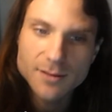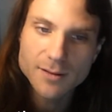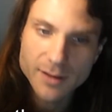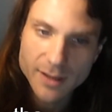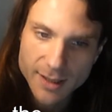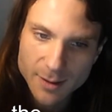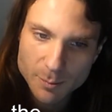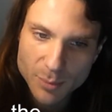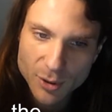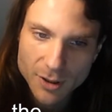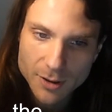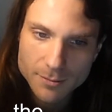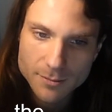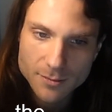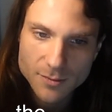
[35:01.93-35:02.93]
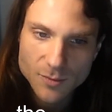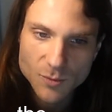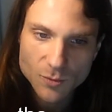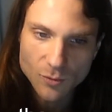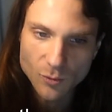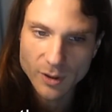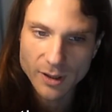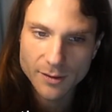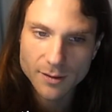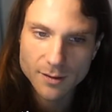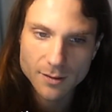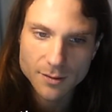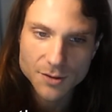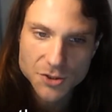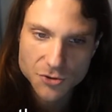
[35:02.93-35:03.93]
input with
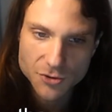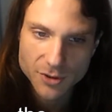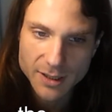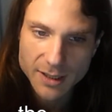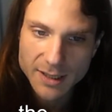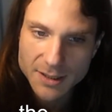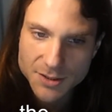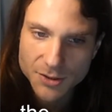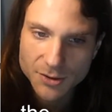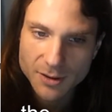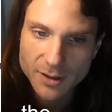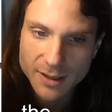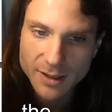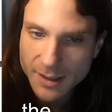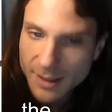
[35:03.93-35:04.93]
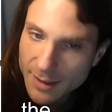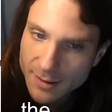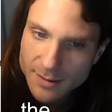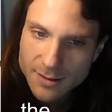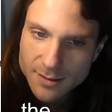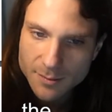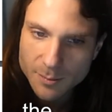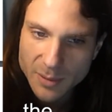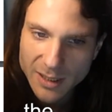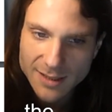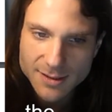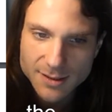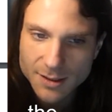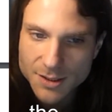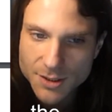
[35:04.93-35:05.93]
the string enter and int passed
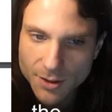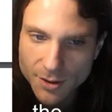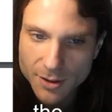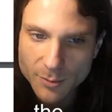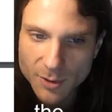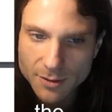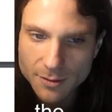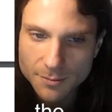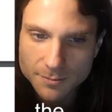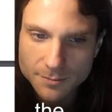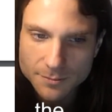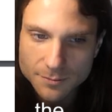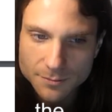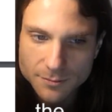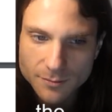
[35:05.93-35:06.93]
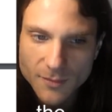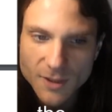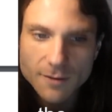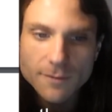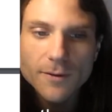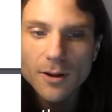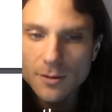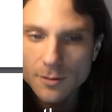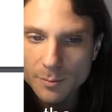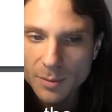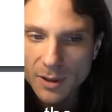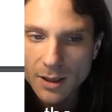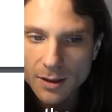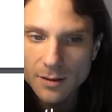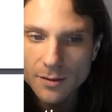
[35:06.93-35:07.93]
in this argument, followed
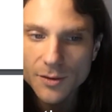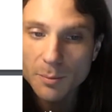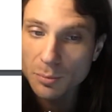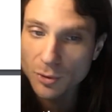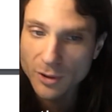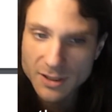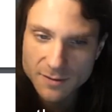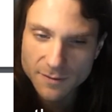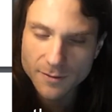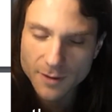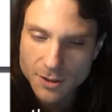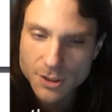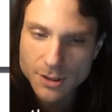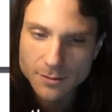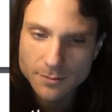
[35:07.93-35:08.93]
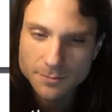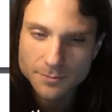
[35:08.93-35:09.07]
by the print function